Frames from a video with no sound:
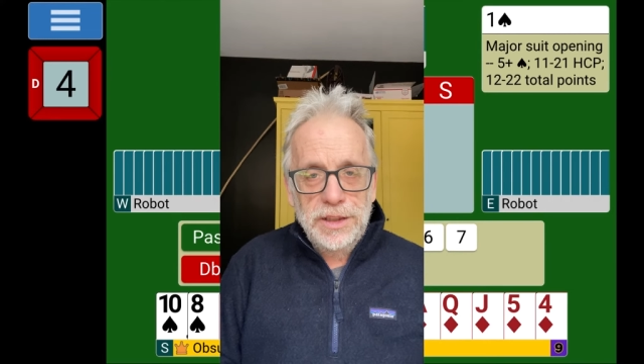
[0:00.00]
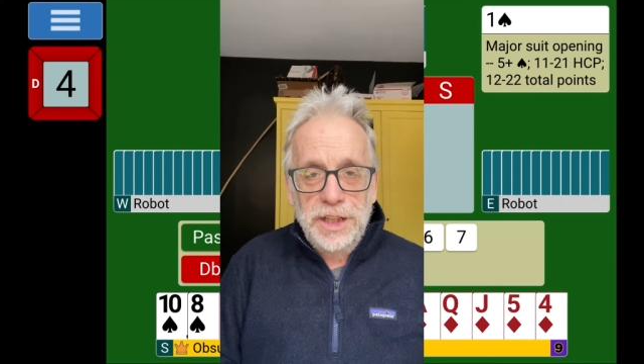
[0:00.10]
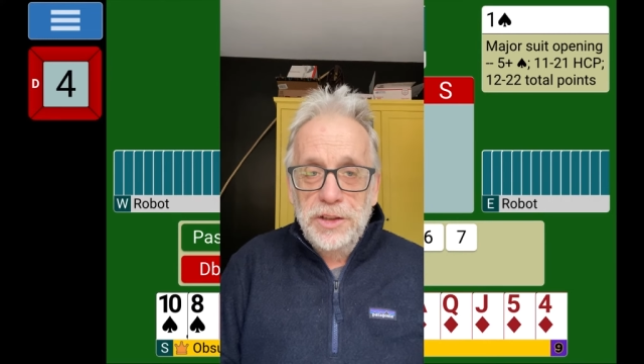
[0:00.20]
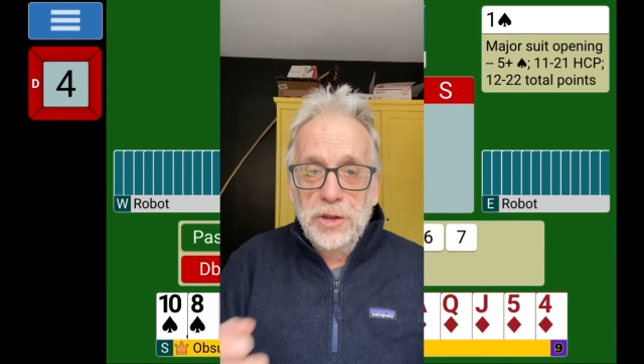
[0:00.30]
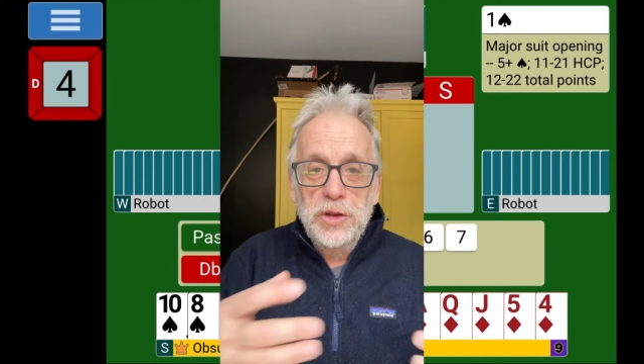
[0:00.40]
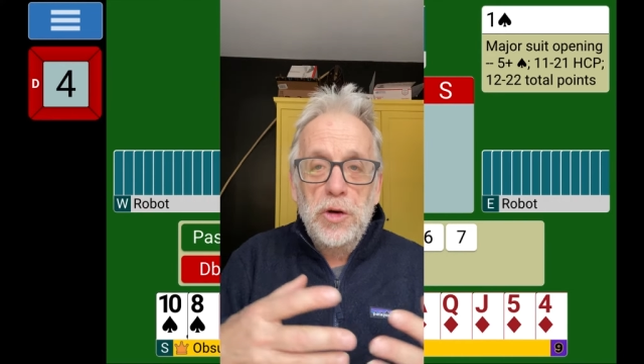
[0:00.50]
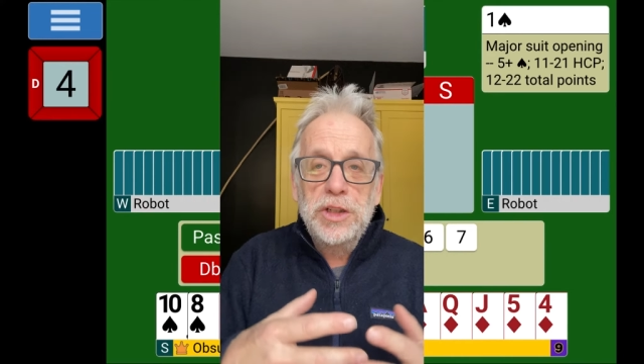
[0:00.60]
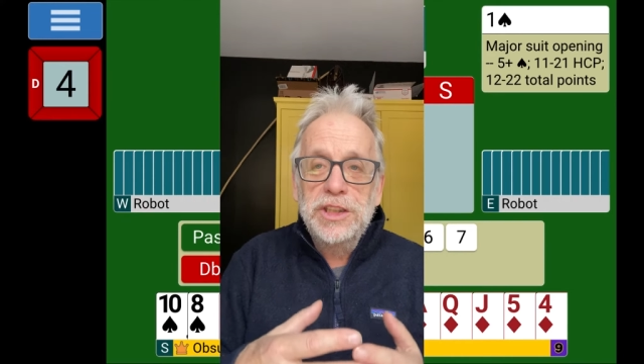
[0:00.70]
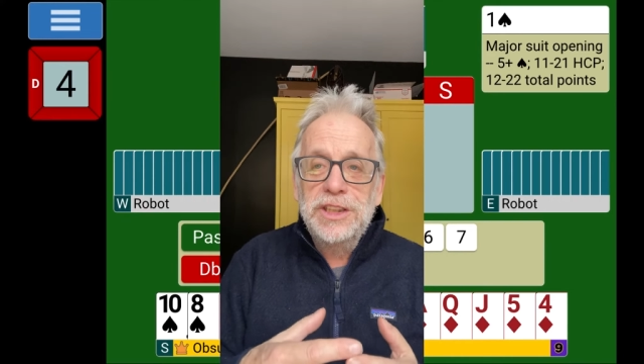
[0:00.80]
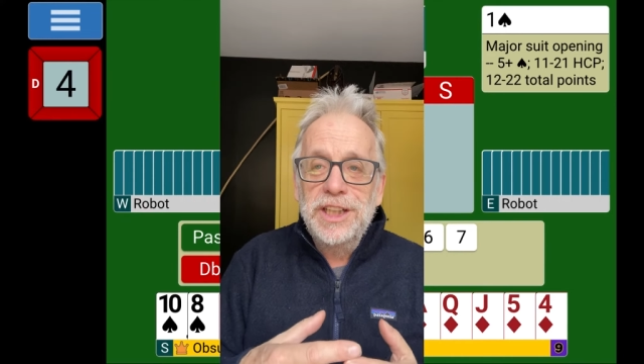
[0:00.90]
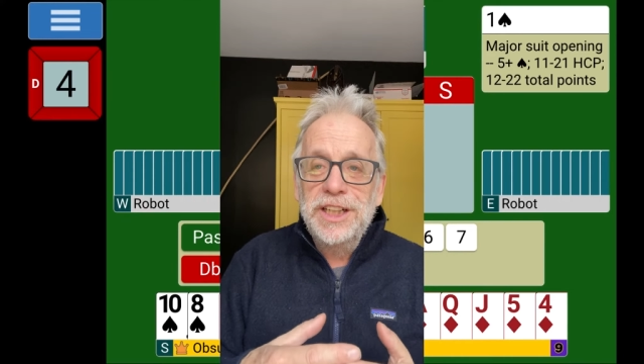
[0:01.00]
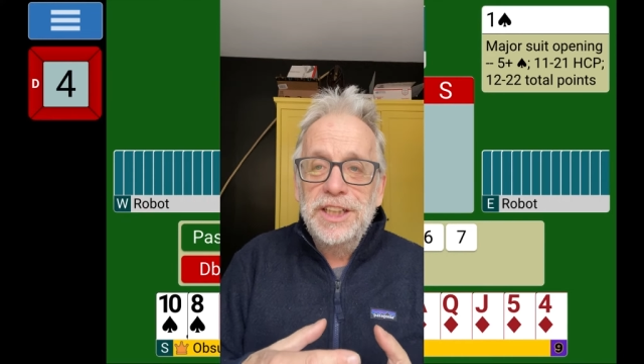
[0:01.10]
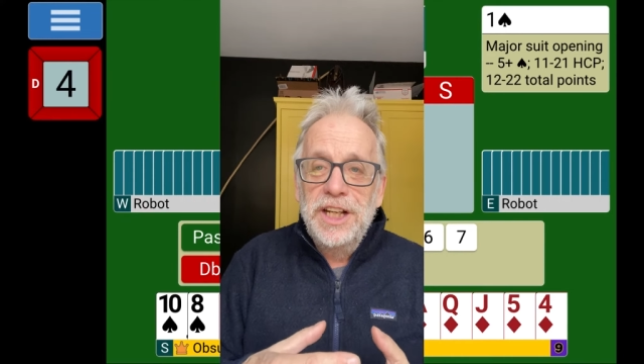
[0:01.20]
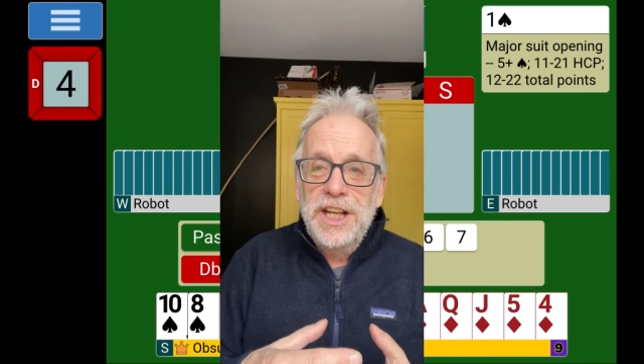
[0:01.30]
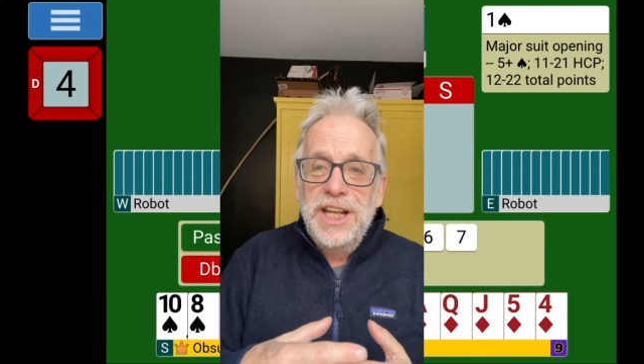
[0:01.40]
And you'll notice that
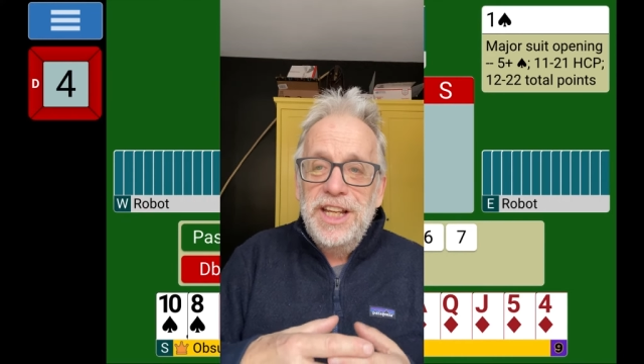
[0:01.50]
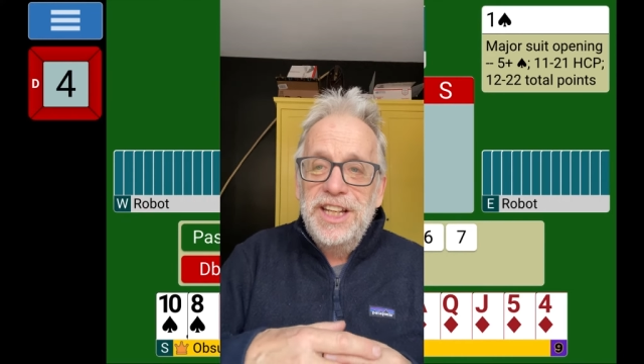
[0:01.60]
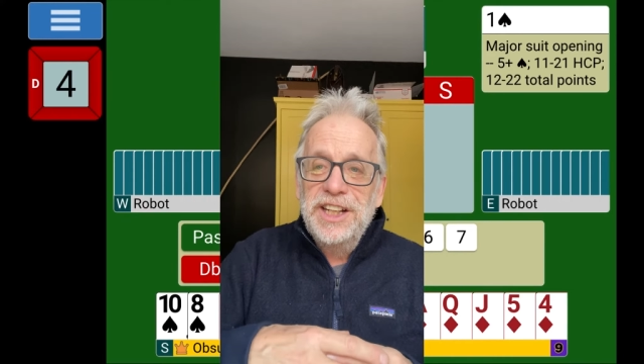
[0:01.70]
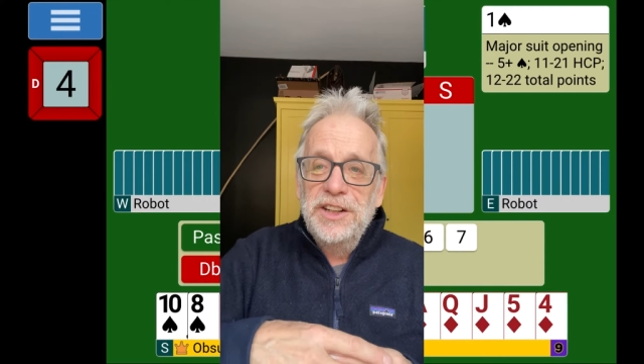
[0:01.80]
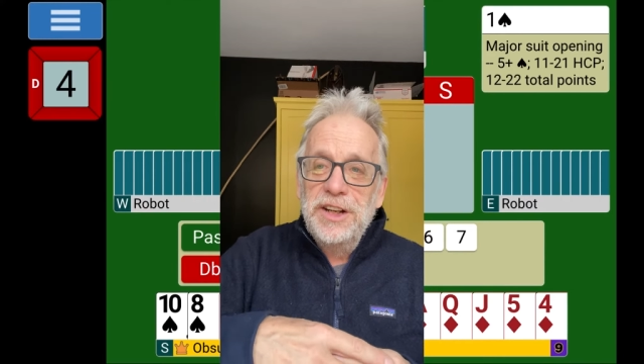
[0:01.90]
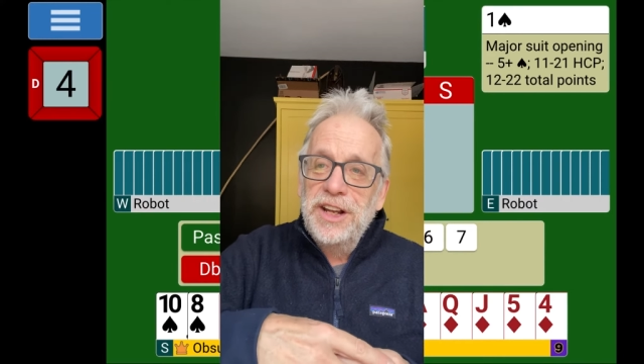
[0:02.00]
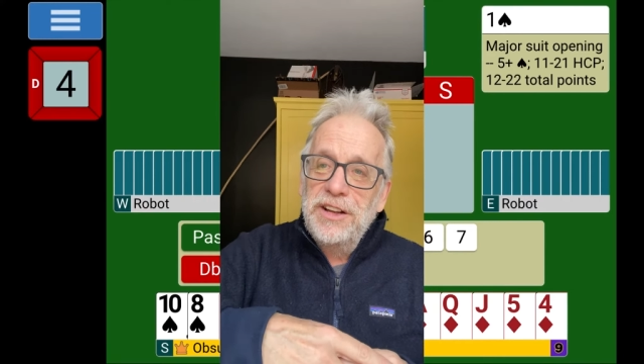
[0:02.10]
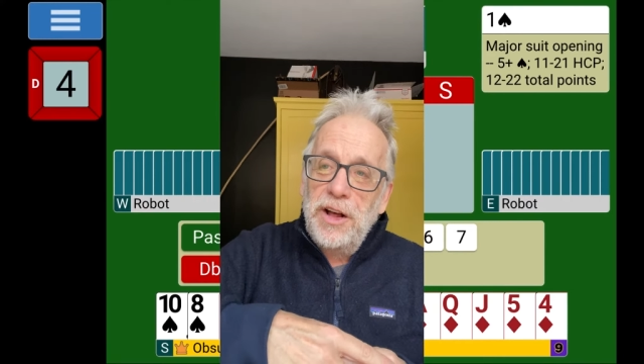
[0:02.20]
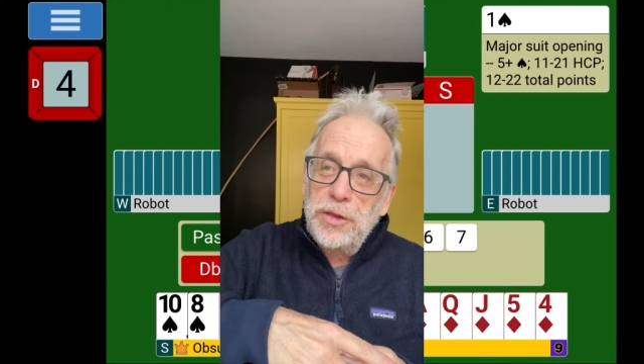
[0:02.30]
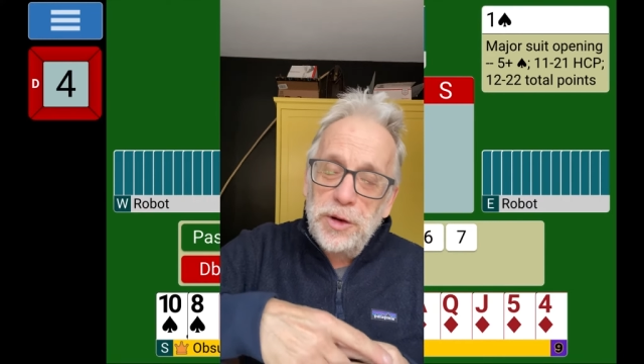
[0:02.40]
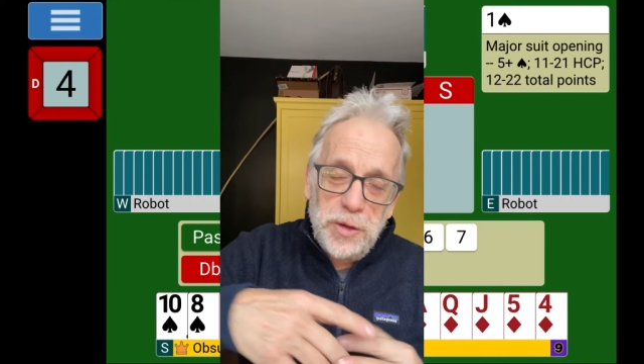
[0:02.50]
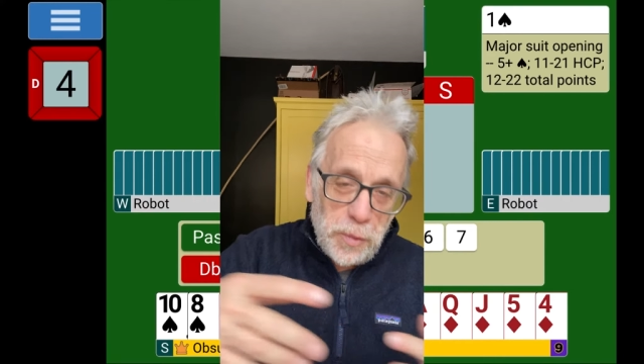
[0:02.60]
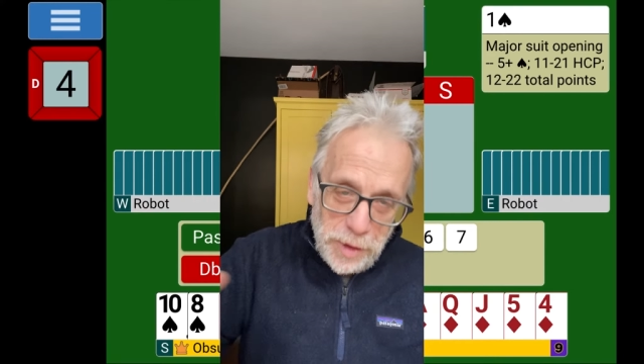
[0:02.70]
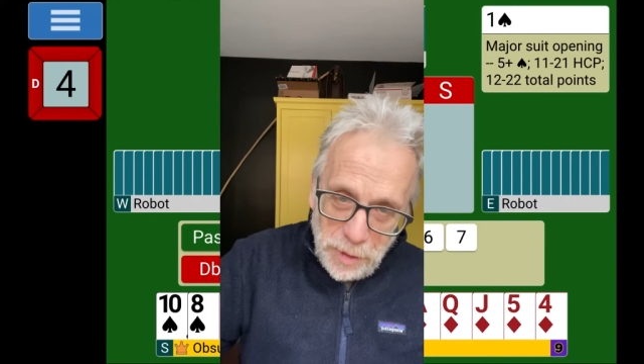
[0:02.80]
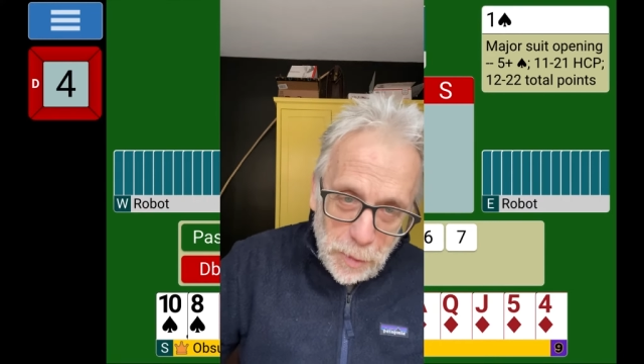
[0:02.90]
in out there in the
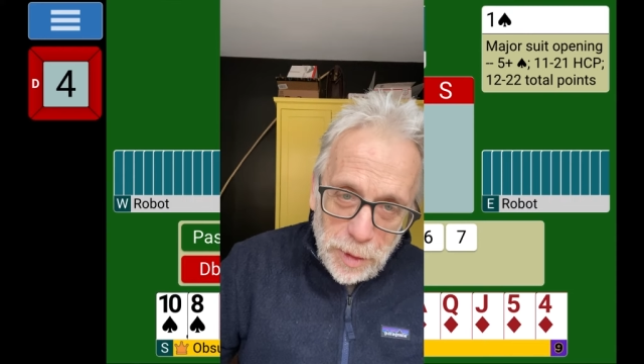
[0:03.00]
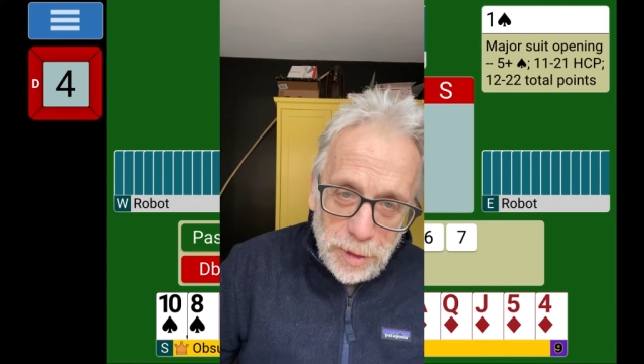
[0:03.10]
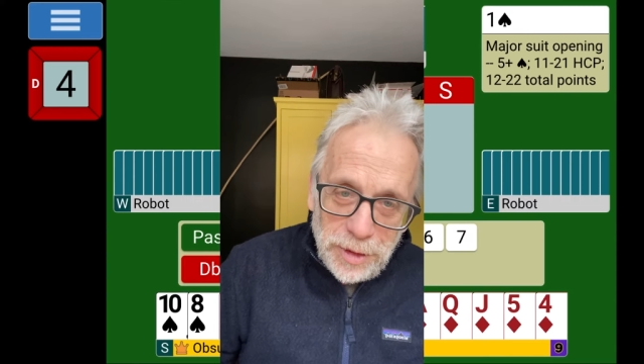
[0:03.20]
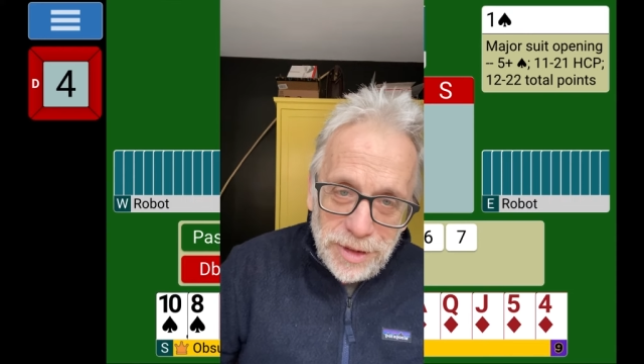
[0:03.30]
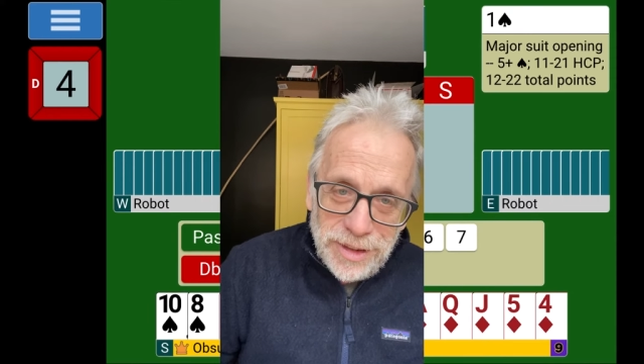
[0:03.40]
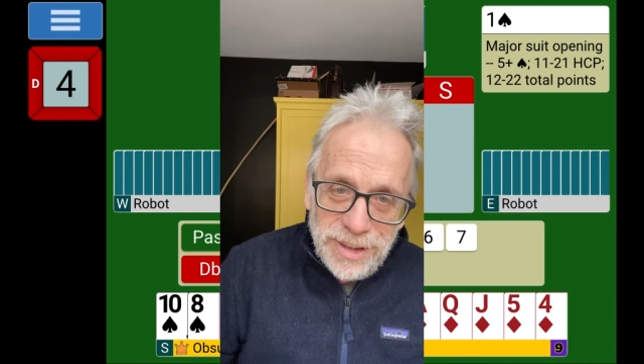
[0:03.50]
real world,